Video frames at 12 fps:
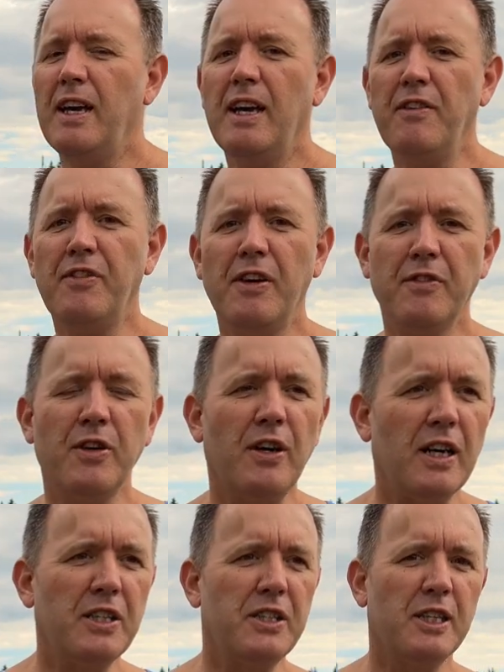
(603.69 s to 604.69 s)
if I've
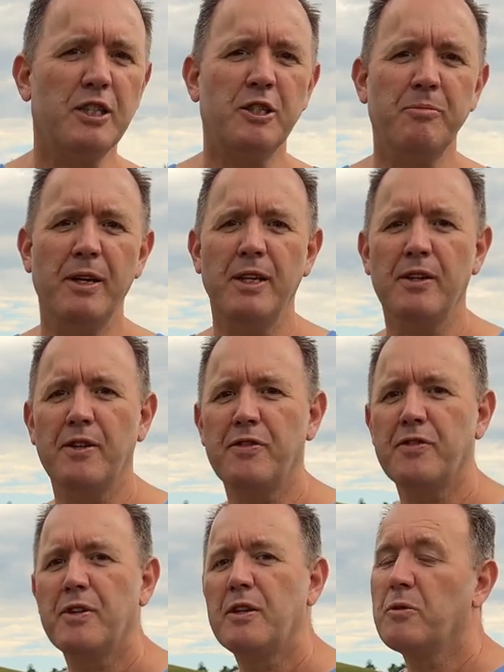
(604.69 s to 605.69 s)
got a shutter speed
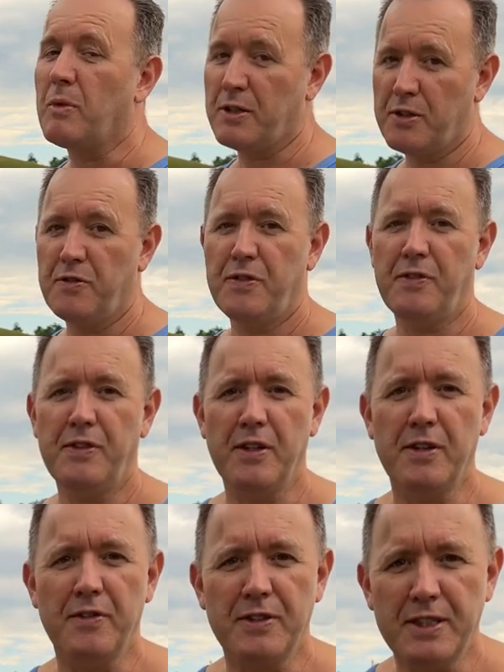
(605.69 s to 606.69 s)
of
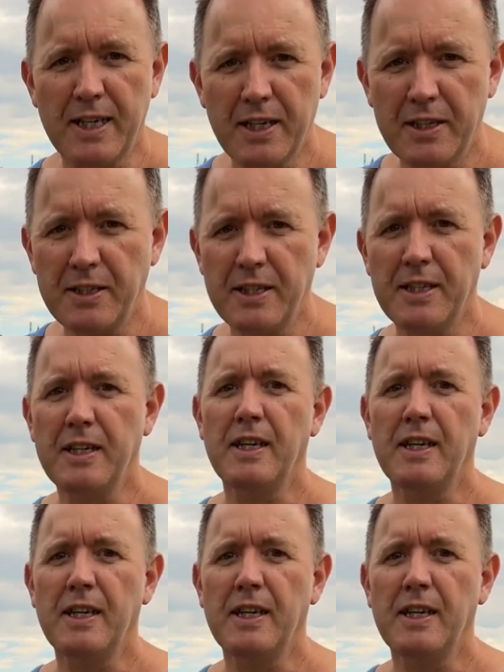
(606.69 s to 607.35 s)
1/250th of a second,